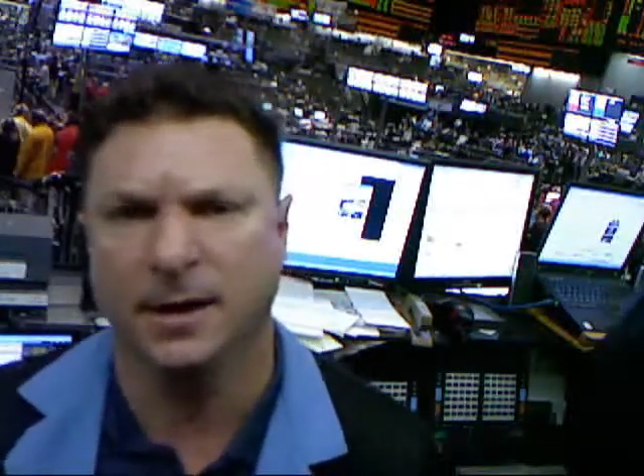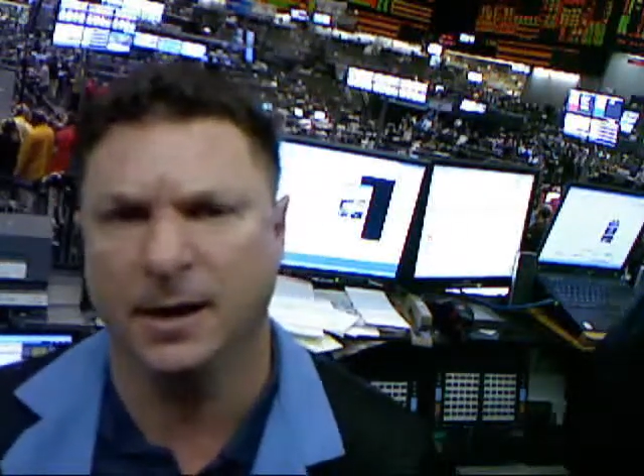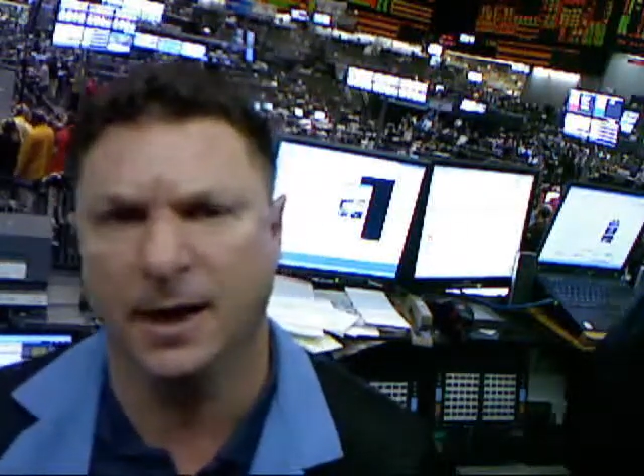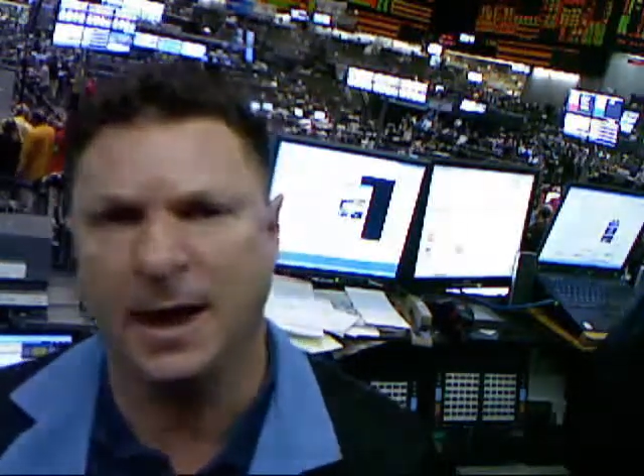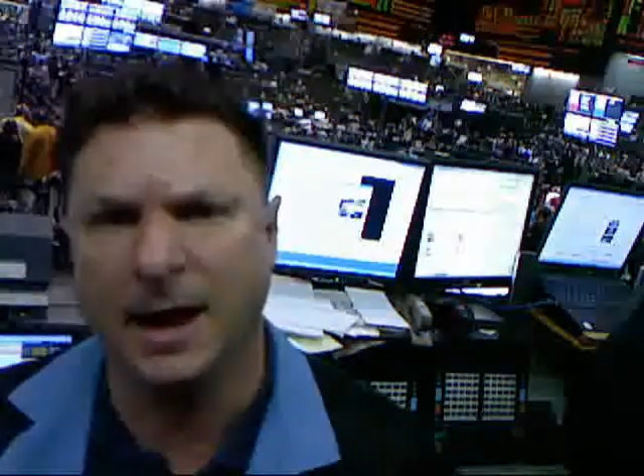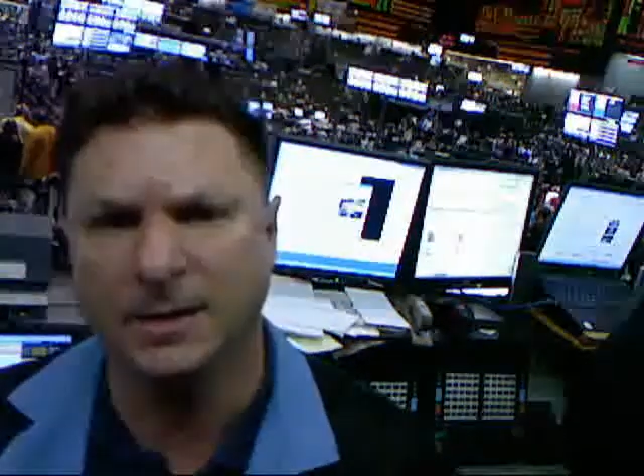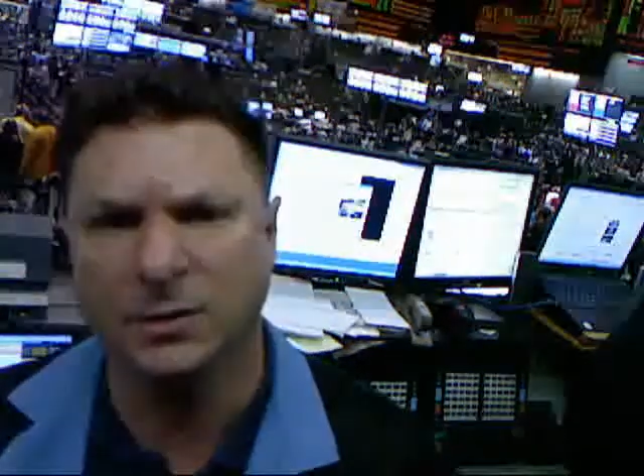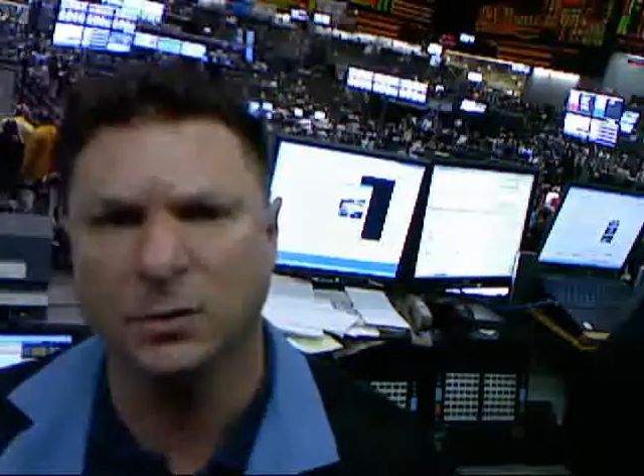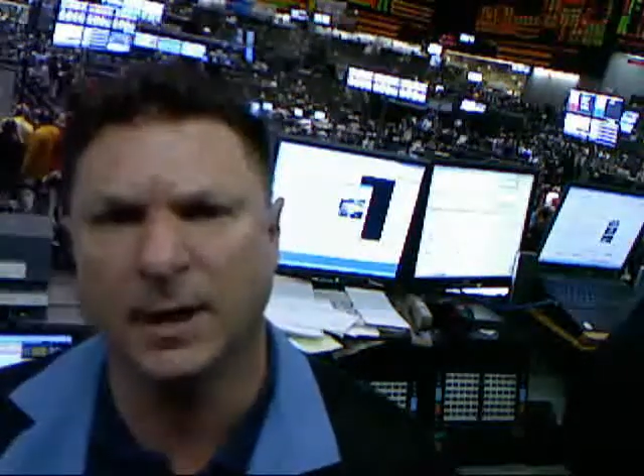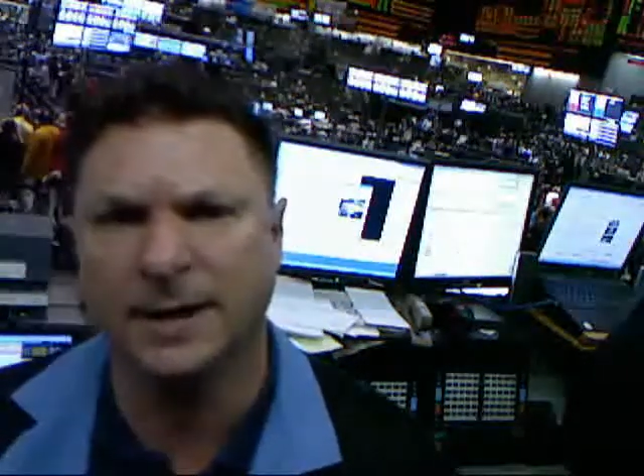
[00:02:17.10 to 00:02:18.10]
I
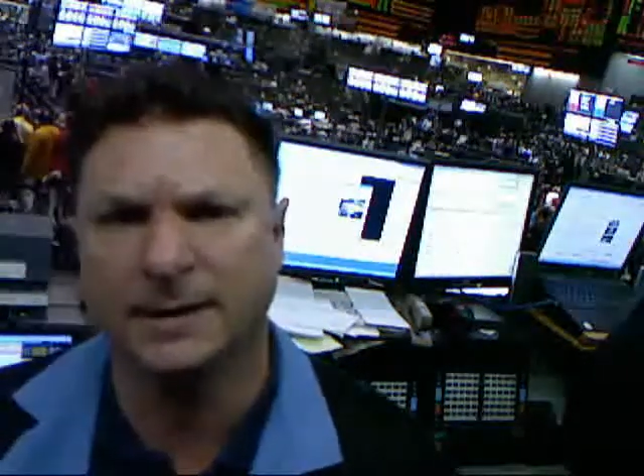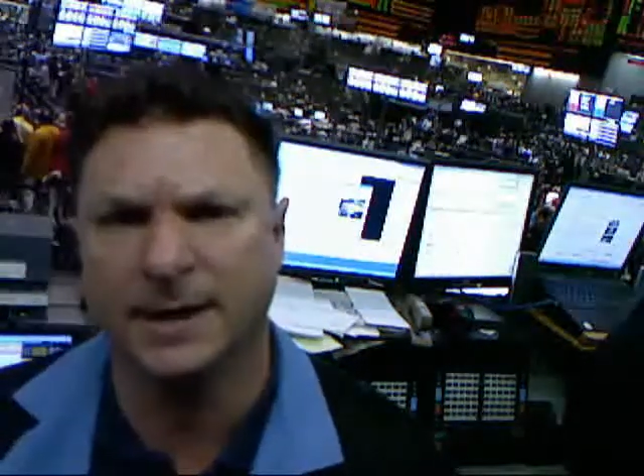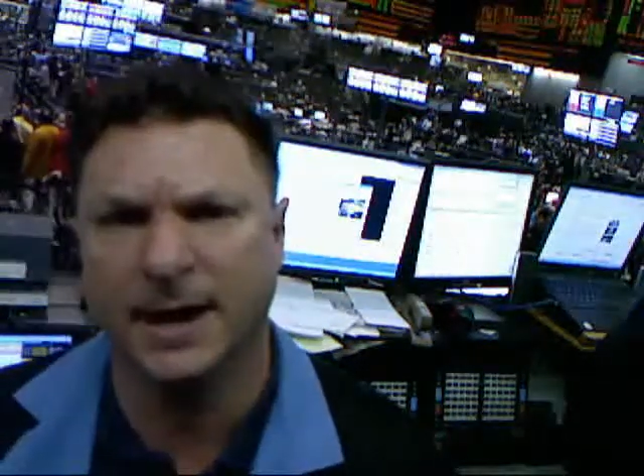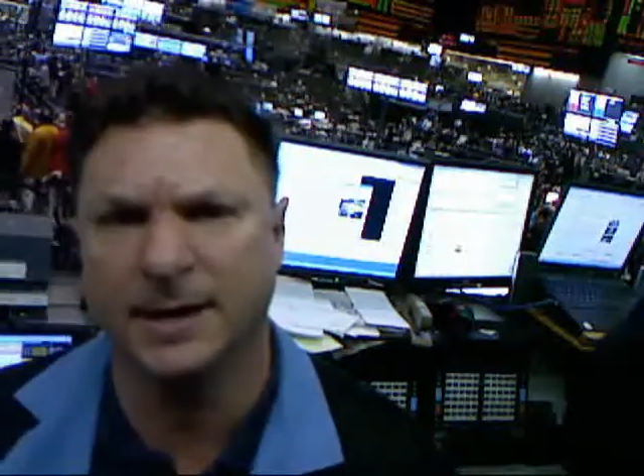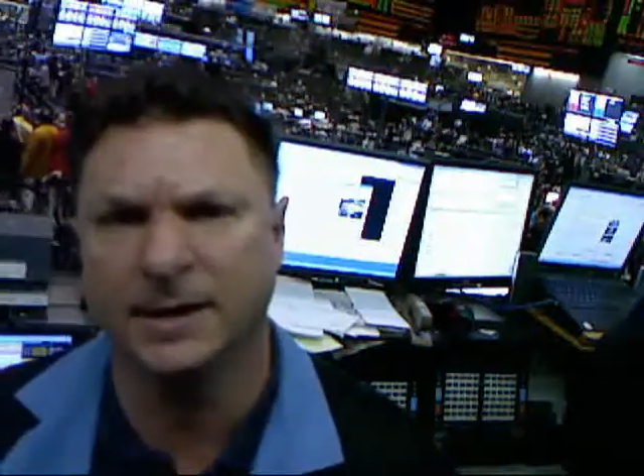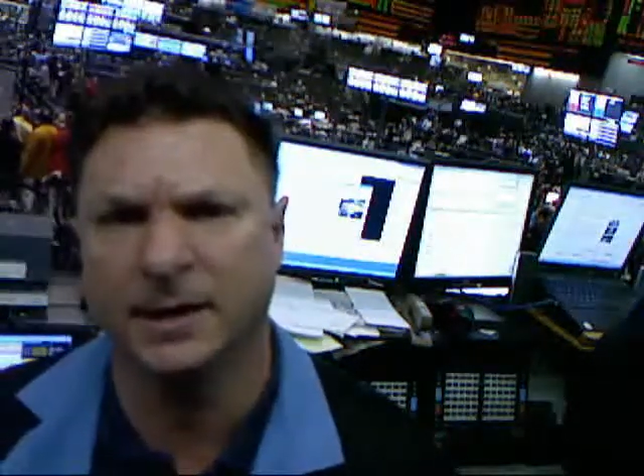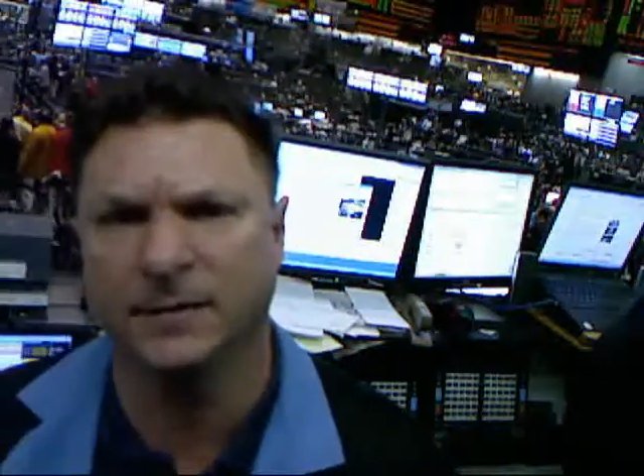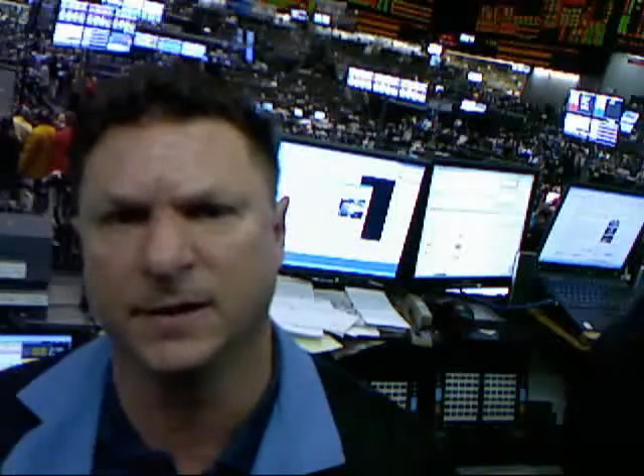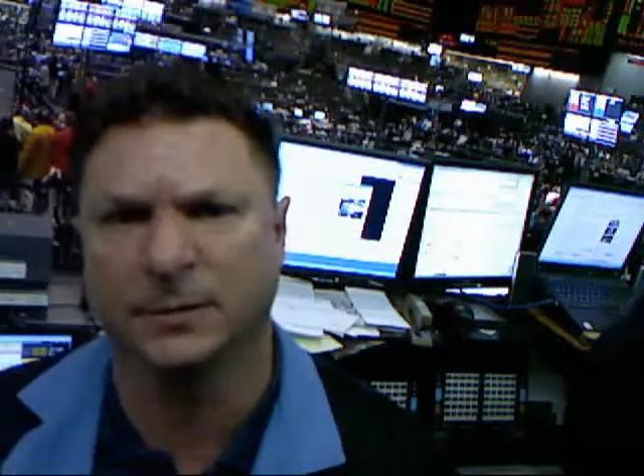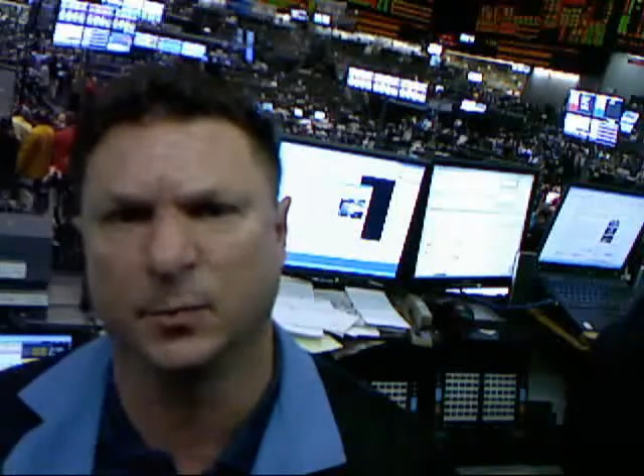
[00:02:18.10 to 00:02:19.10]
do like the idea of these